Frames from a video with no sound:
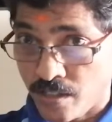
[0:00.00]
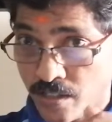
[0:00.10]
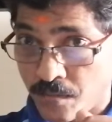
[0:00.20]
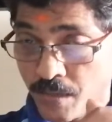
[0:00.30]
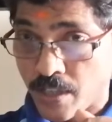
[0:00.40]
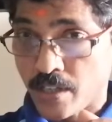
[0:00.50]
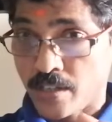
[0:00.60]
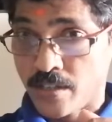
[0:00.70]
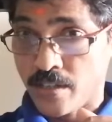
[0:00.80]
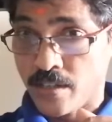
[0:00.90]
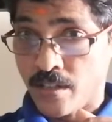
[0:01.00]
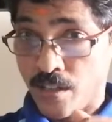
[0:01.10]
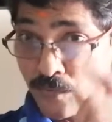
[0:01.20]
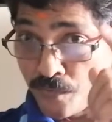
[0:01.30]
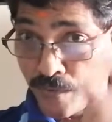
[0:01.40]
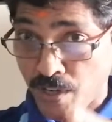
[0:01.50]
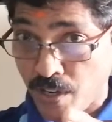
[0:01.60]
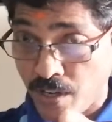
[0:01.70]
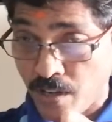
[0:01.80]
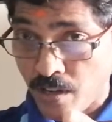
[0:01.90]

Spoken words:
It's my character. If need,